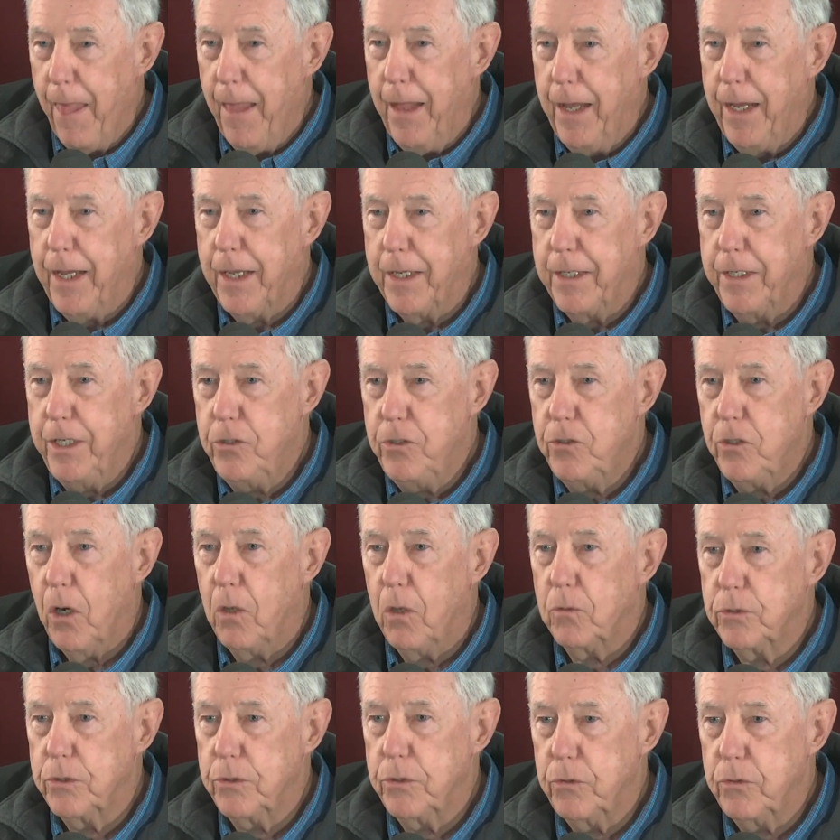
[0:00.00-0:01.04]
And he
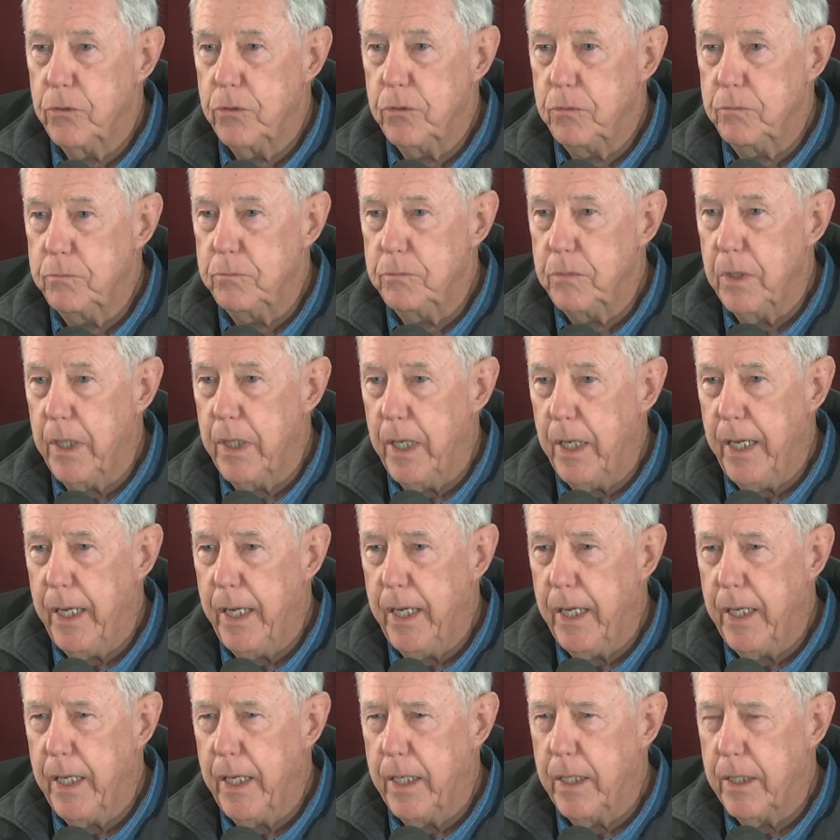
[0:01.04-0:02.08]
talked to them,
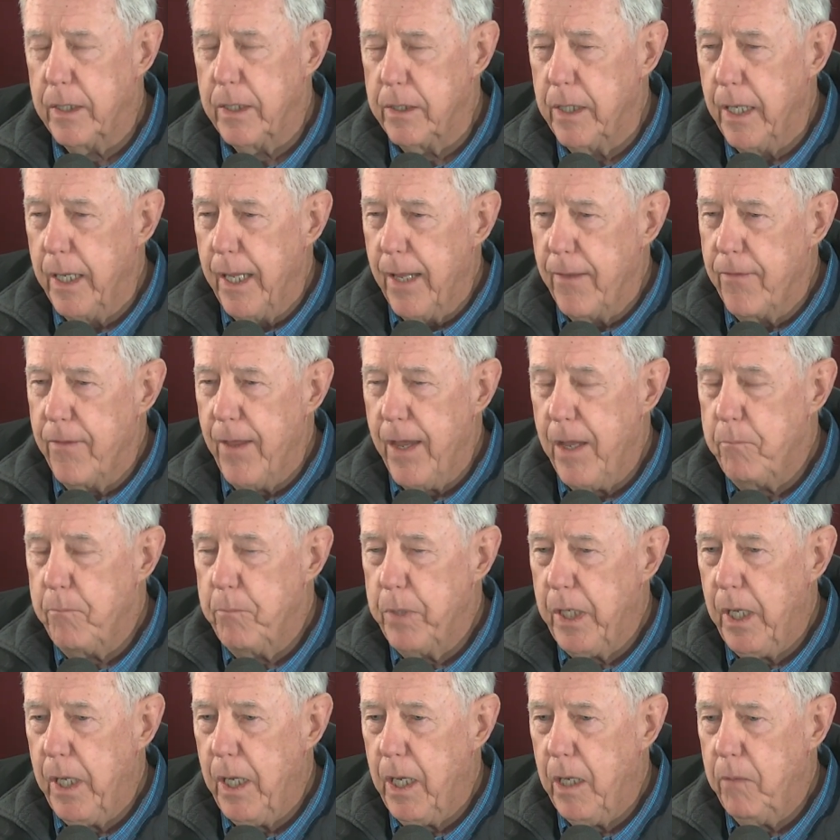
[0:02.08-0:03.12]
and that
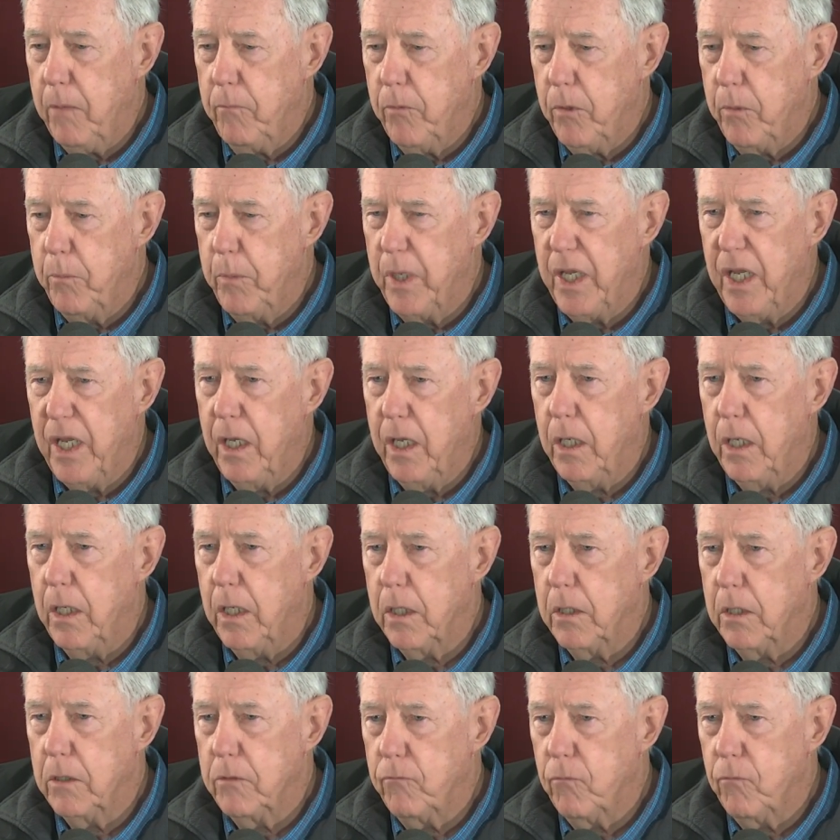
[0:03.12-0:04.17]
became the
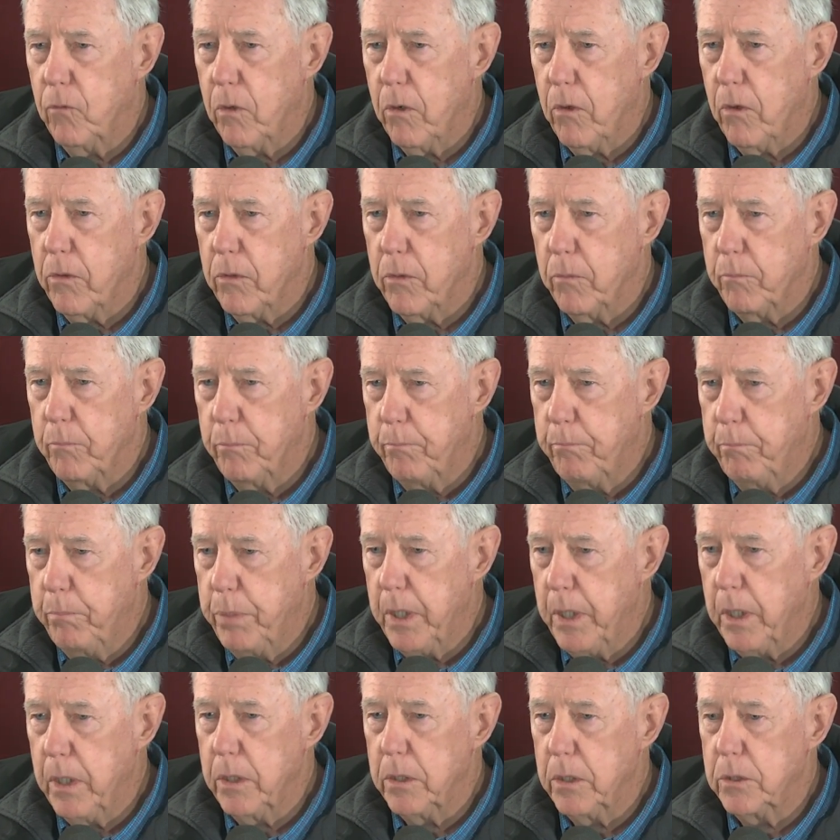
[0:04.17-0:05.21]
beginning of one of the
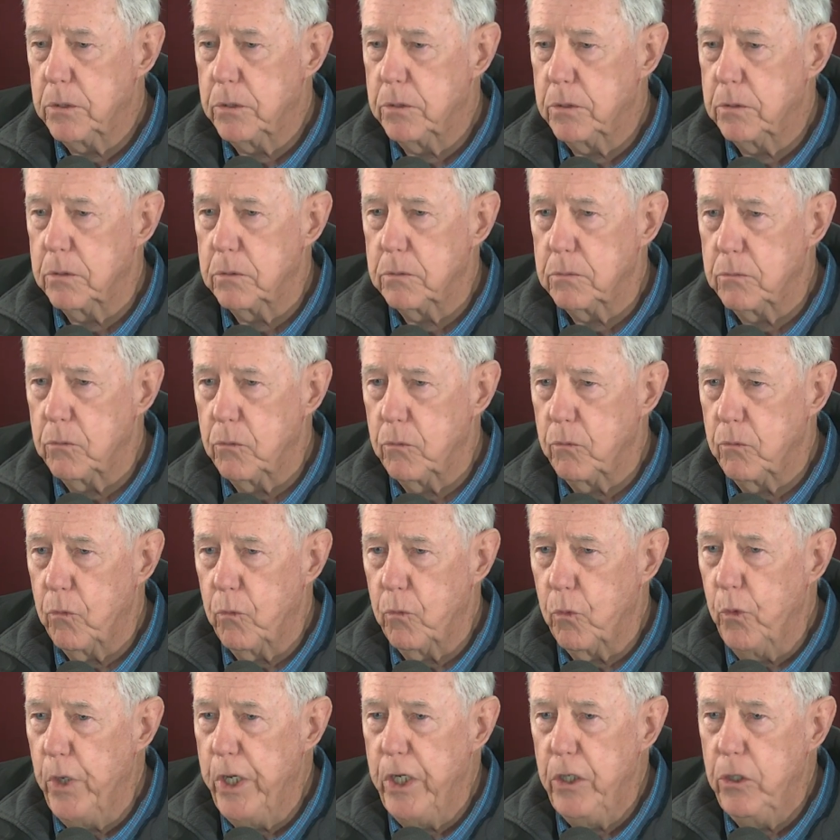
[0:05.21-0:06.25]
biggest
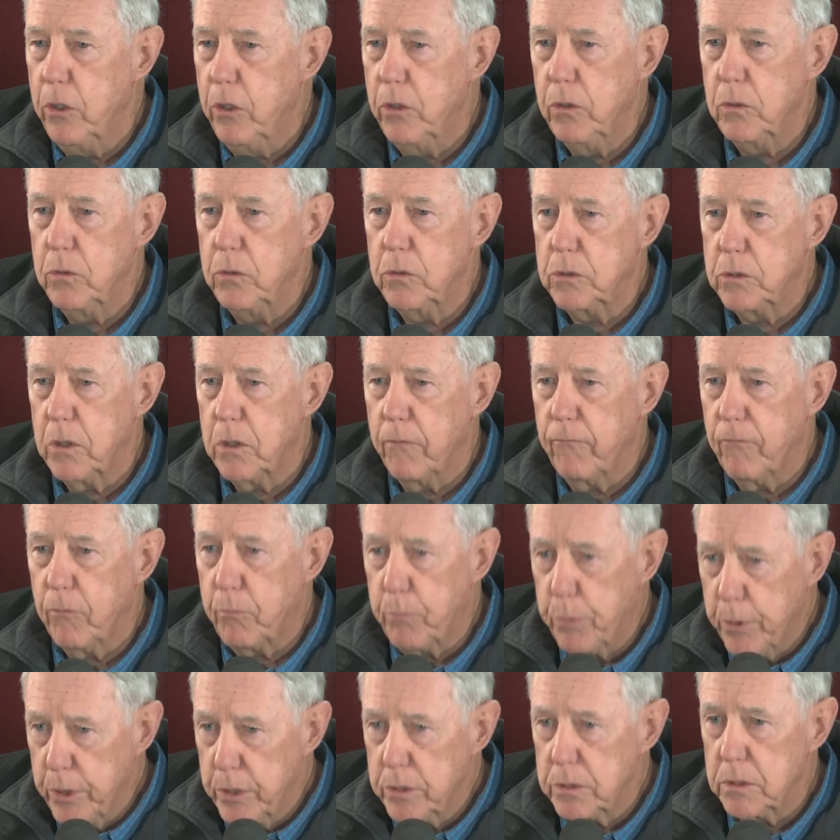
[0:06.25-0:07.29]
redos of the
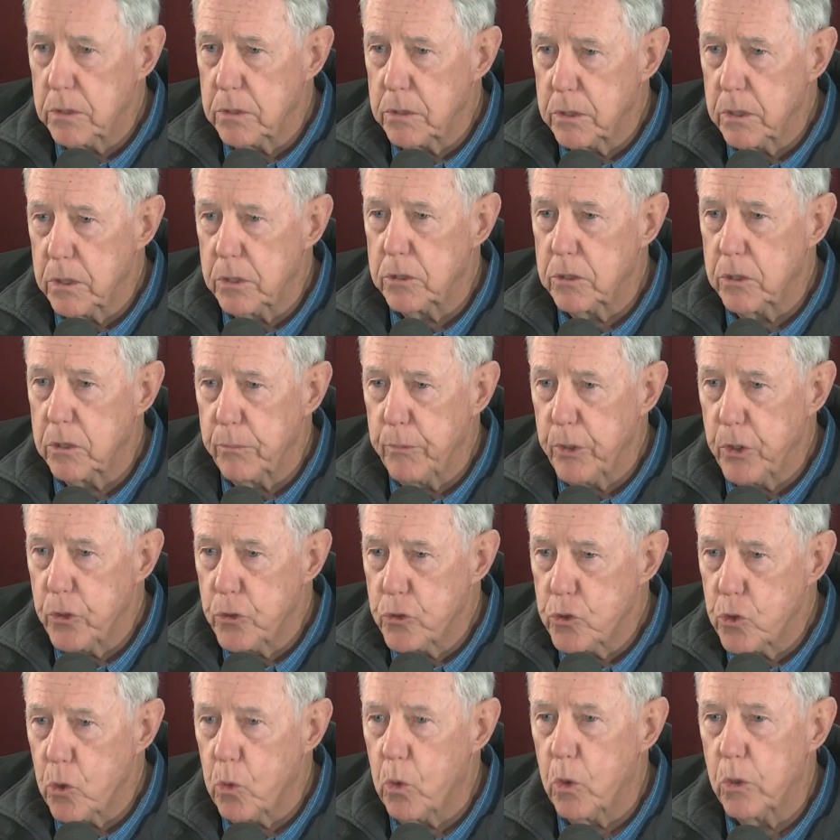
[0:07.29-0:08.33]
prison system in
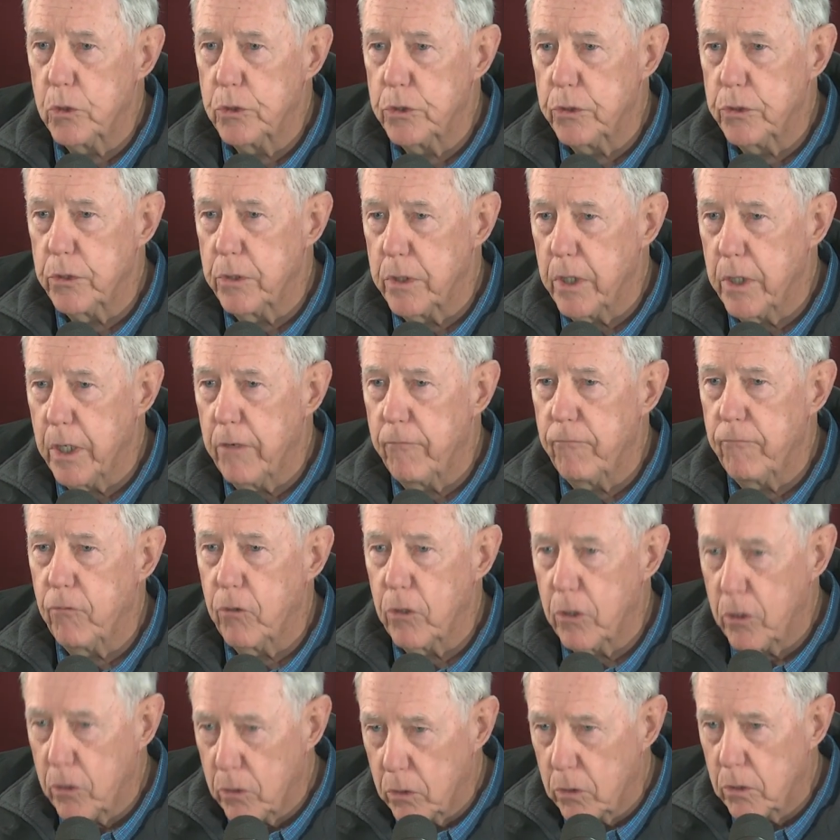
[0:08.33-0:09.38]
Georgia that ever
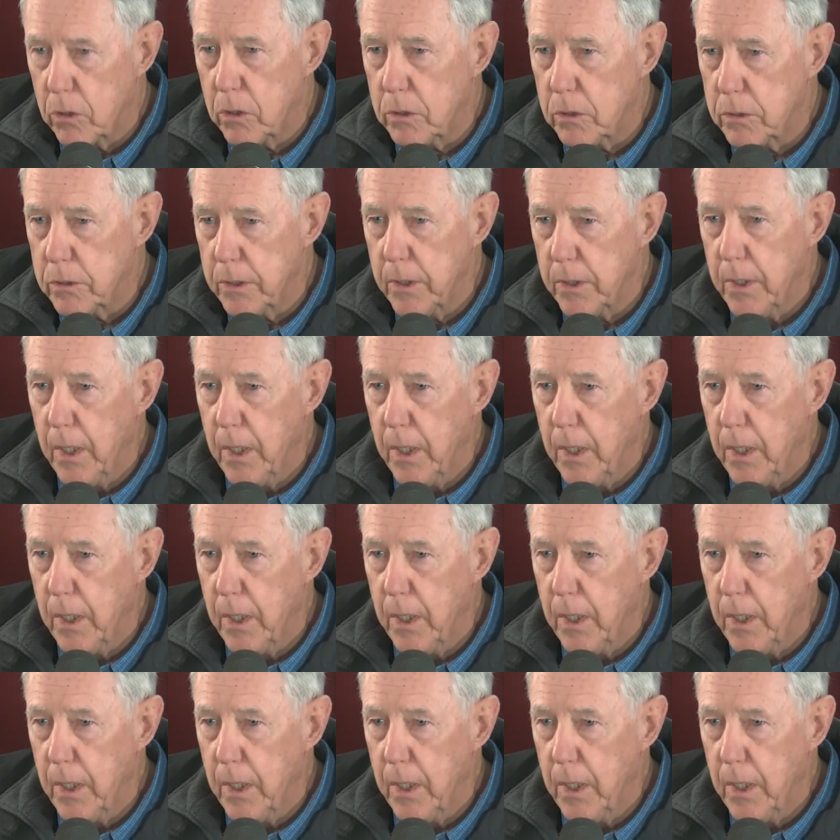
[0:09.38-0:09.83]
occurred.